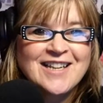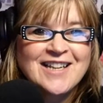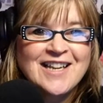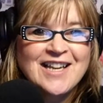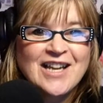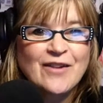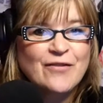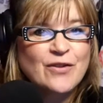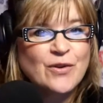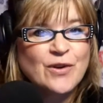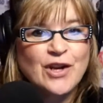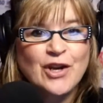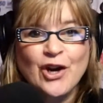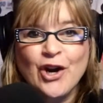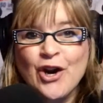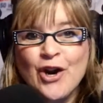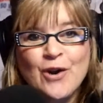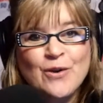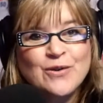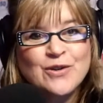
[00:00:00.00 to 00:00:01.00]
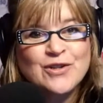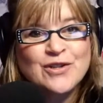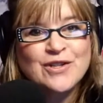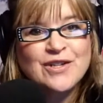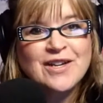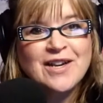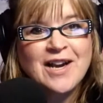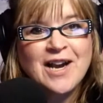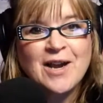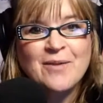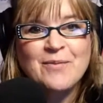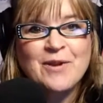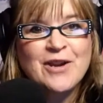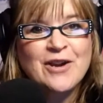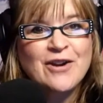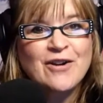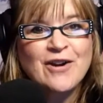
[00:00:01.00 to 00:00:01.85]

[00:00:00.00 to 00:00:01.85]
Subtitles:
If you need a coach, I'm here.